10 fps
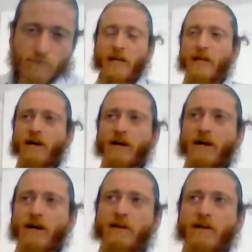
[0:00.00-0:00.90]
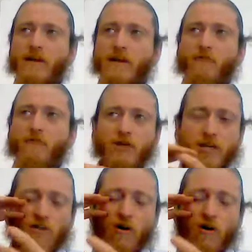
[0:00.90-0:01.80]
If we do
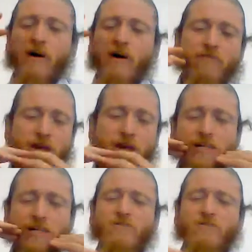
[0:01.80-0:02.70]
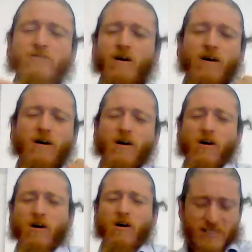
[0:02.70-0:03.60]
this long enough, naturally,
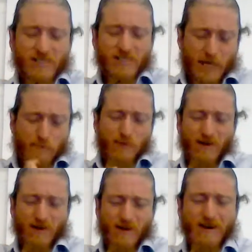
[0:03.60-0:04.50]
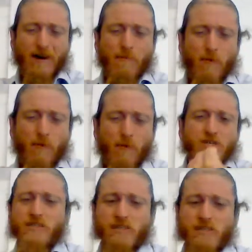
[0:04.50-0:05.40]
all these deep
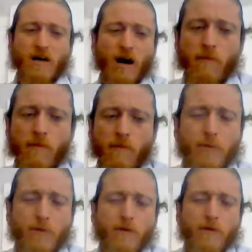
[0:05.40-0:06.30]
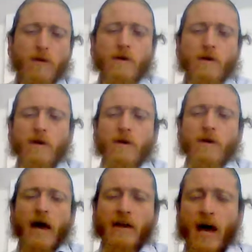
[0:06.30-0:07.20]
emotions come up,
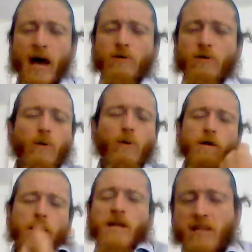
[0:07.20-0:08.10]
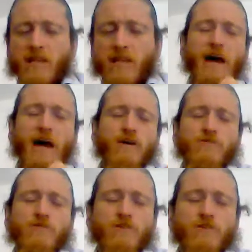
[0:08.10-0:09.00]
and naturally we want to make the
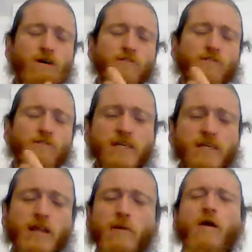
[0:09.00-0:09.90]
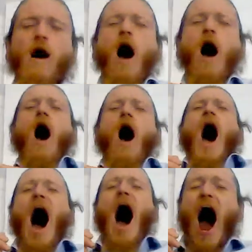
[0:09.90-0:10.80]
sounds of releasing them.
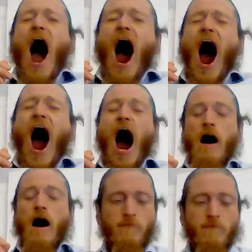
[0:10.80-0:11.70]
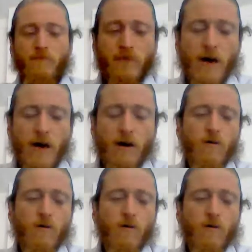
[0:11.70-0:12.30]
Now,